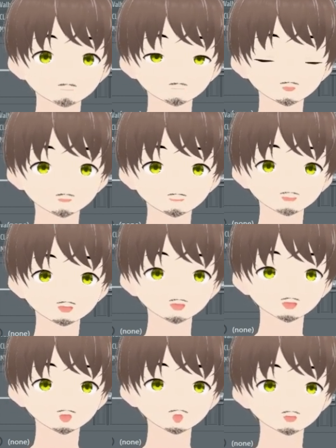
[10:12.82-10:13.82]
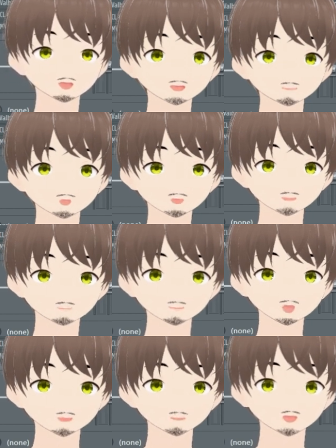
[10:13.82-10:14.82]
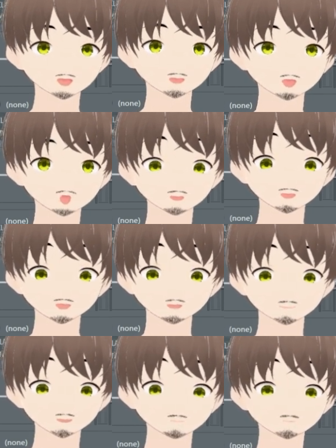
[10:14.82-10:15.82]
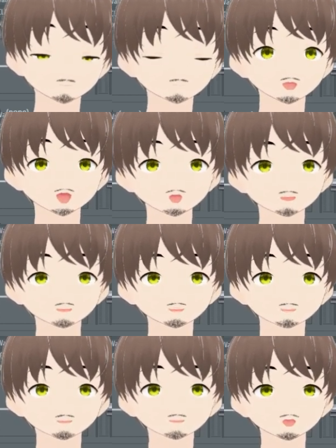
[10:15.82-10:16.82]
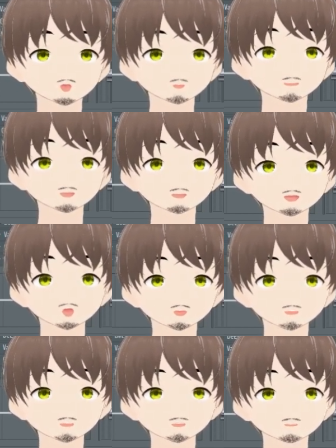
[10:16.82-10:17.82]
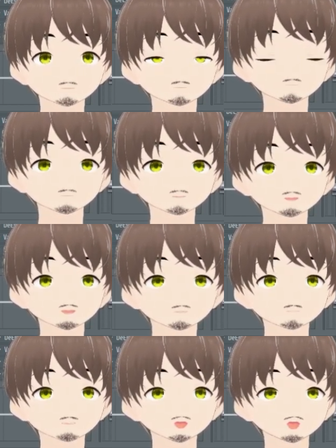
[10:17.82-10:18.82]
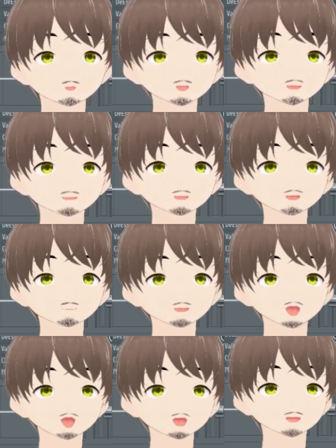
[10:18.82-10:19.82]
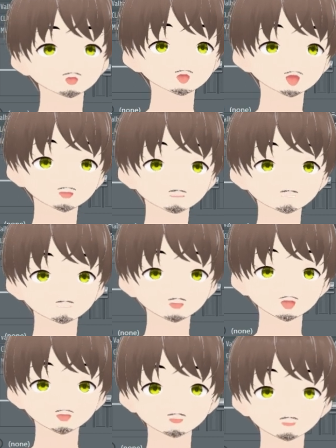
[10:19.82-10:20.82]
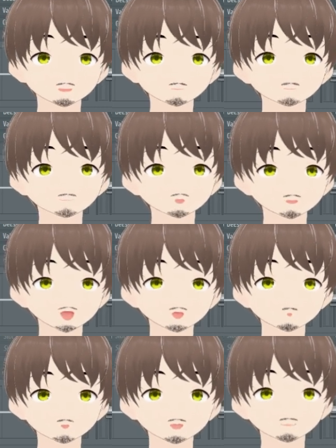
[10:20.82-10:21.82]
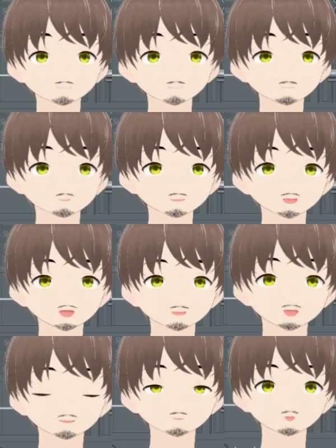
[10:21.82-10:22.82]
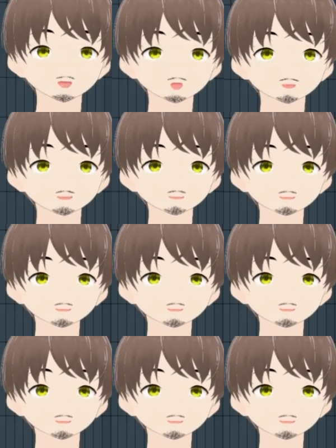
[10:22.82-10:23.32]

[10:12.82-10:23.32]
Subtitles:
I'm clicking, holding control, and dragging over these. Alt left, I'm moving these over. And I put it next to the optimize right here. So what I do is, once I have this recording,